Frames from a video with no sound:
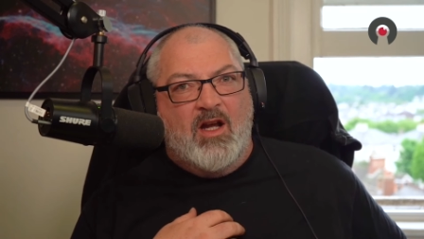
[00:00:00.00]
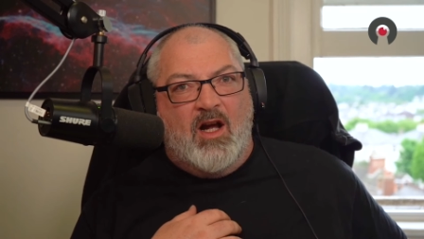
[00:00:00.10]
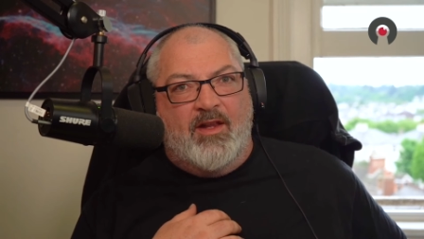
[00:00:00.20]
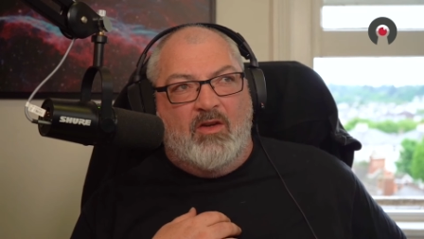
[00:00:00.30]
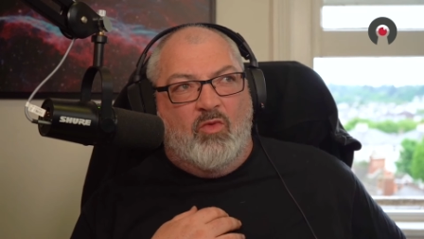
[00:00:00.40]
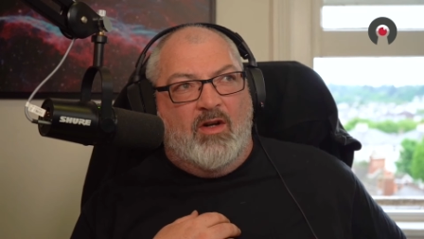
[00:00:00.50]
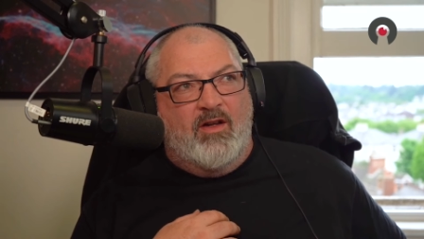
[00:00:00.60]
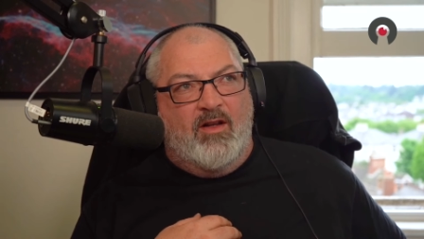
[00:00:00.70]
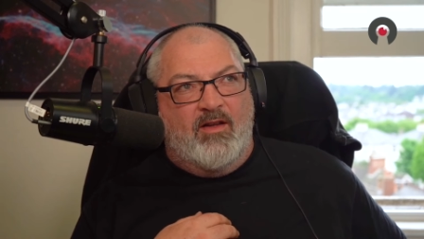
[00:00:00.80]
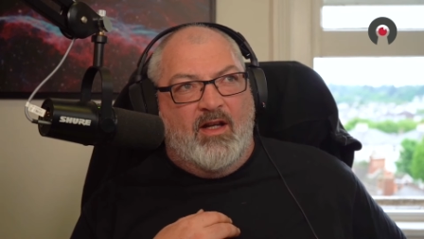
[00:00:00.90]
I think one
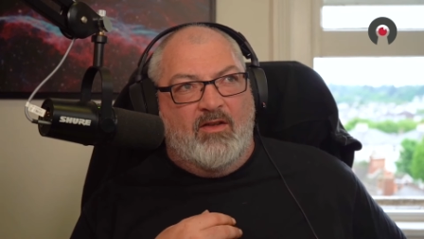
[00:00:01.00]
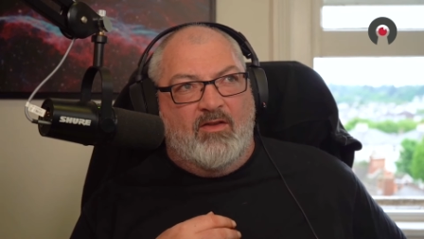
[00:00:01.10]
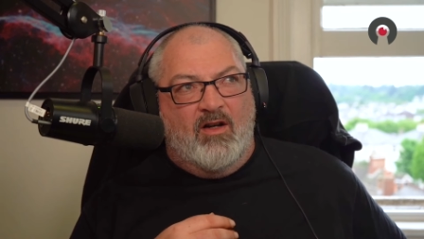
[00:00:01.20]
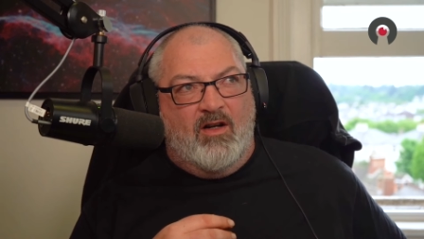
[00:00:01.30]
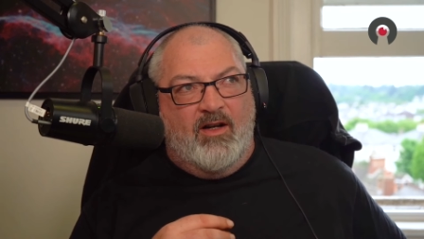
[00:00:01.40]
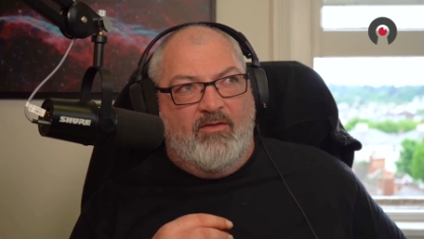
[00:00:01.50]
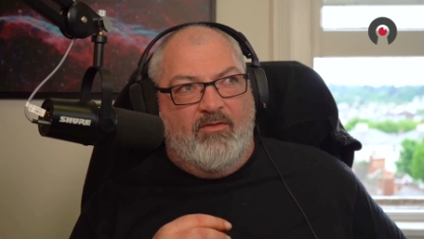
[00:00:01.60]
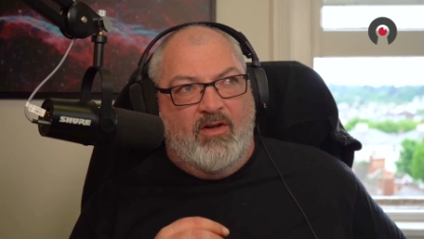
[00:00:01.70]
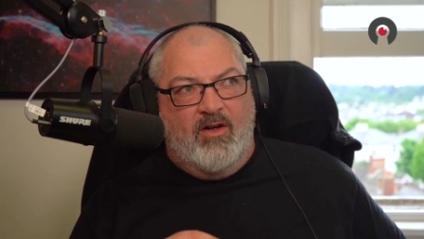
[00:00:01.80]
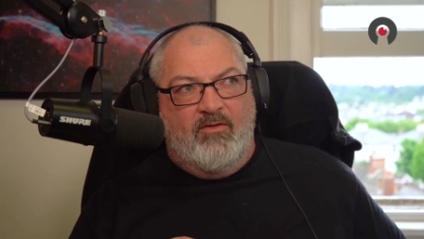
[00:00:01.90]
of the things that
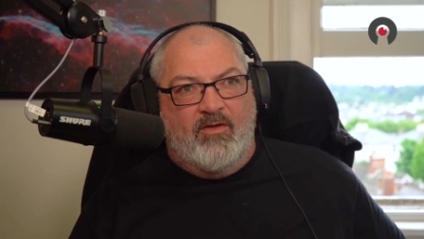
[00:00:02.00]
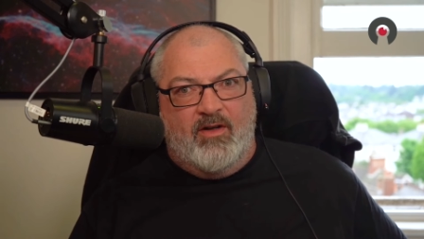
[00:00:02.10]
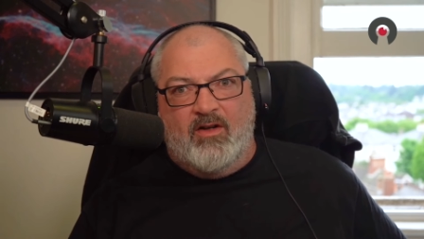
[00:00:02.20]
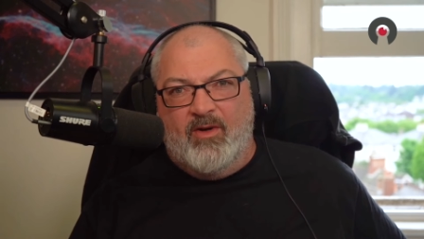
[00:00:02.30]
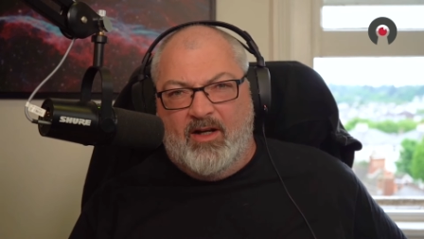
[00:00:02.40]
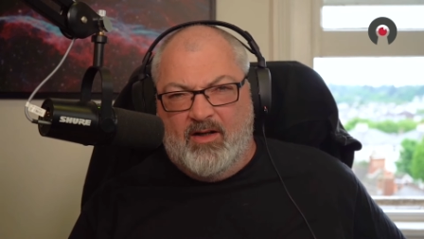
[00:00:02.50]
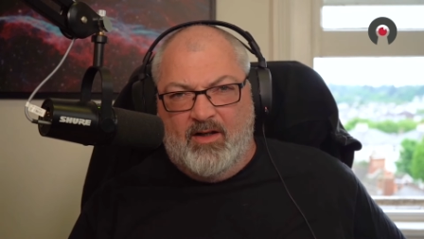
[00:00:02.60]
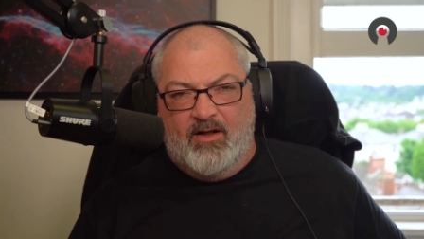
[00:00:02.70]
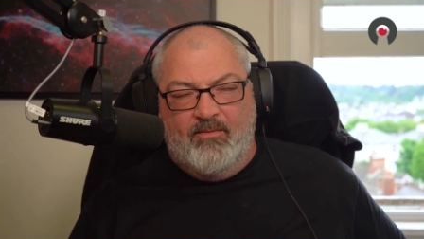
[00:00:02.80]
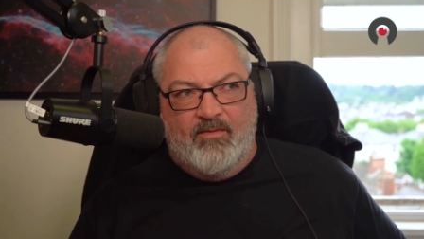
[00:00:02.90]
I've learned very
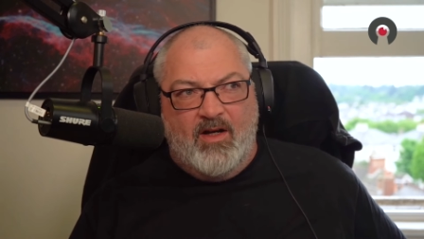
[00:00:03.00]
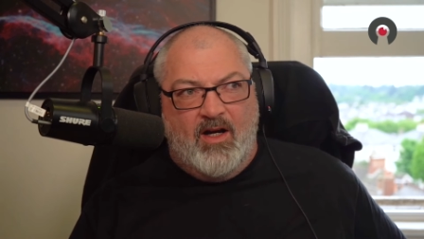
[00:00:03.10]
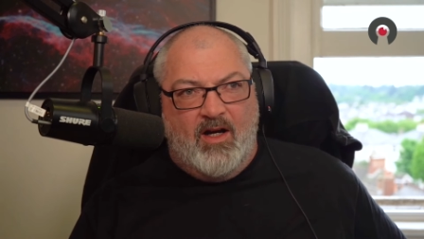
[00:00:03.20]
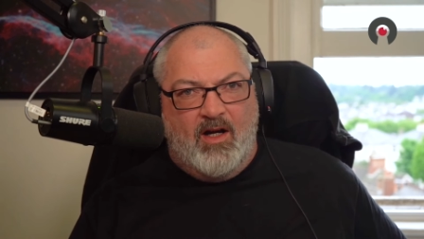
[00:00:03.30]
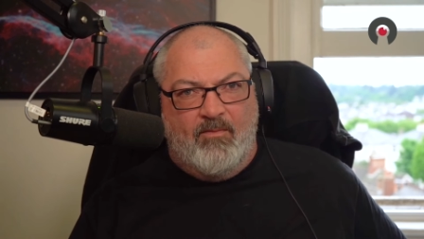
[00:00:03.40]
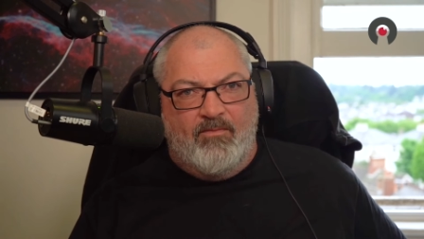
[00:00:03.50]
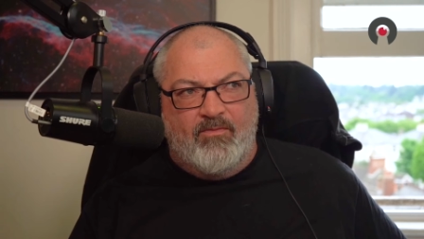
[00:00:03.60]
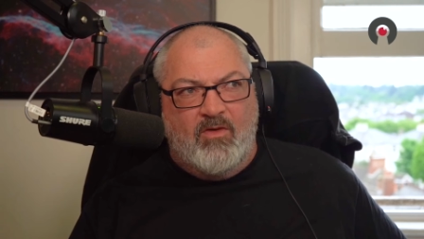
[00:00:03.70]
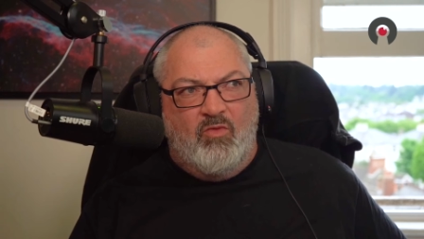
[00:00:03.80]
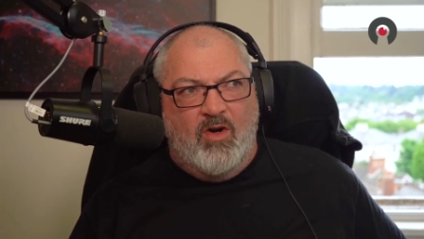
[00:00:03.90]
quickly
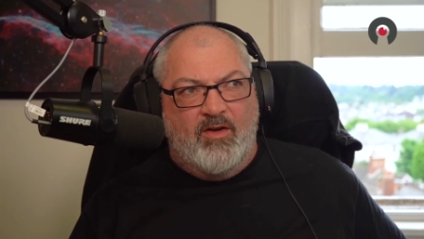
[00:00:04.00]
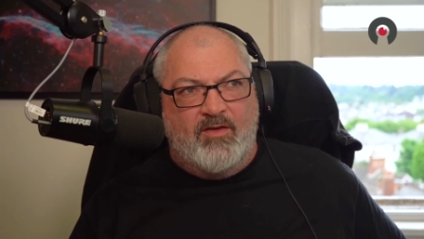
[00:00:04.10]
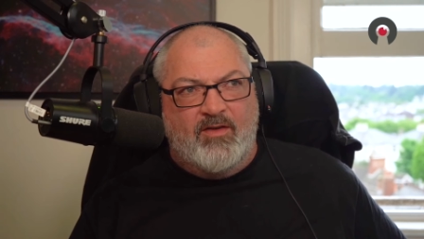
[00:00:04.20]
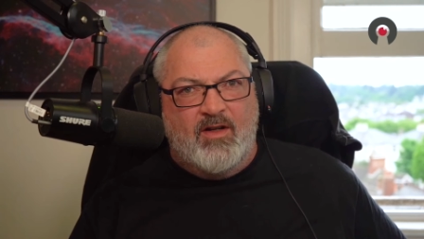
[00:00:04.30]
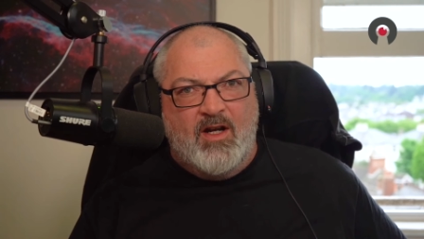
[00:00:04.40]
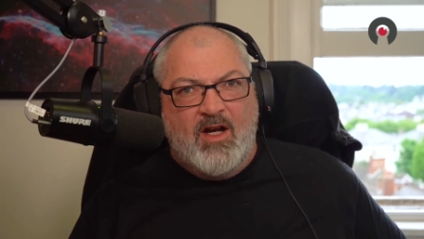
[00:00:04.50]
um, was,